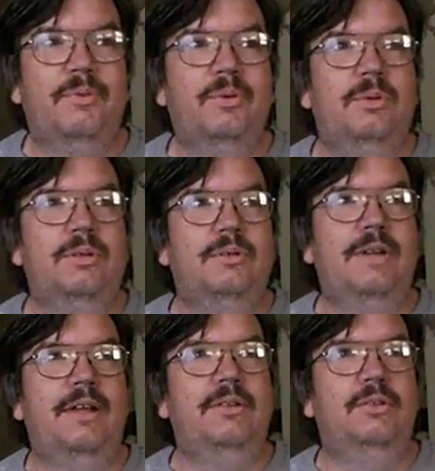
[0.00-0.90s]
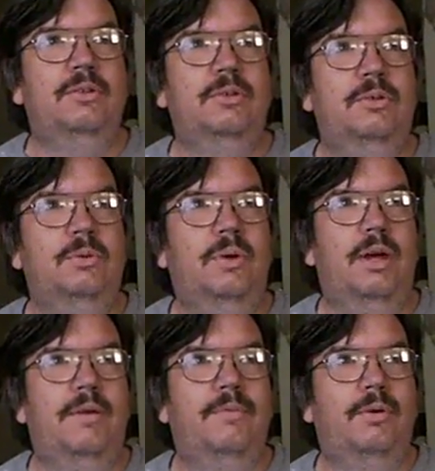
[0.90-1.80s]
We're going out down to
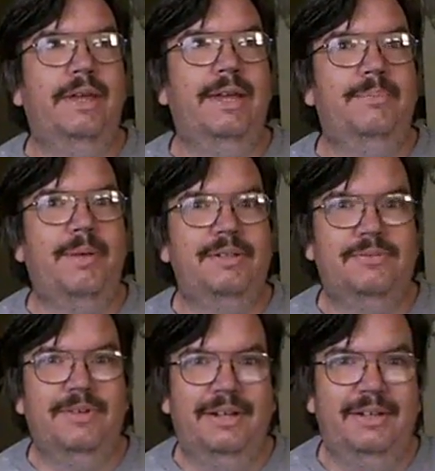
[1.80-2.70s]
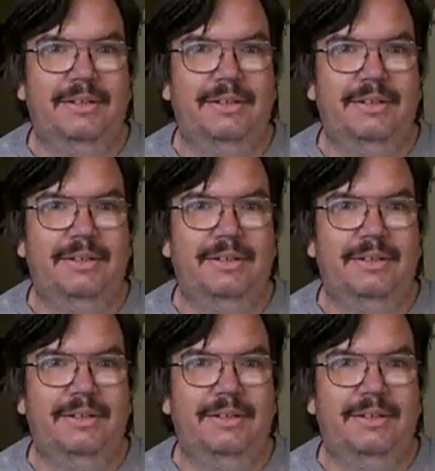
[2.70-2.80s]
Bolamp, Pennsylvania.